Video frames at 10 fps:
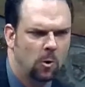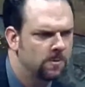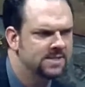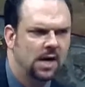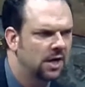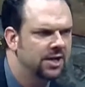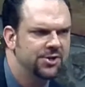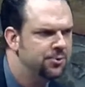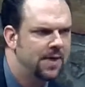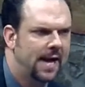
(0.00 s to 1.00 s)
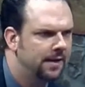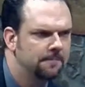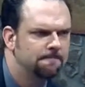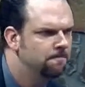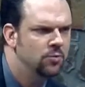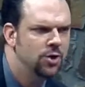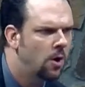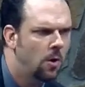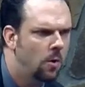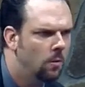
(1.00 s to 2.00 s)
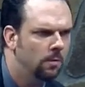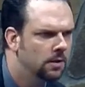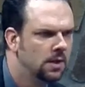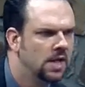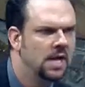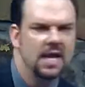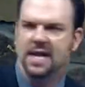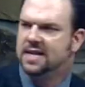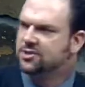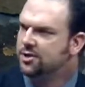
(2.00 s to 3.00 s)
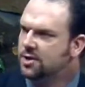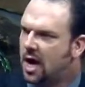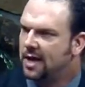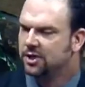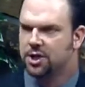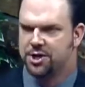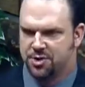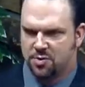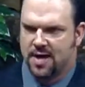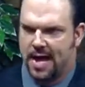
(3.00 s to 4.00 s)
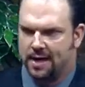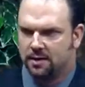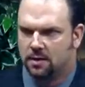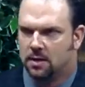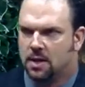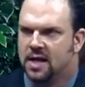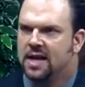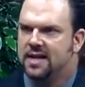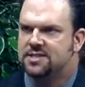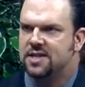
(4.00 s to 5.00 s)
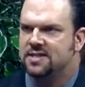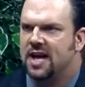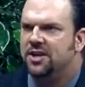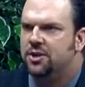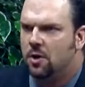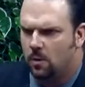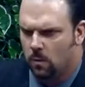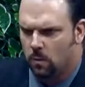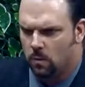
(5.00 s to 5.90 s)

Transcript: Oh, he's not going to do that. No. He is not going to do that. He says, I know.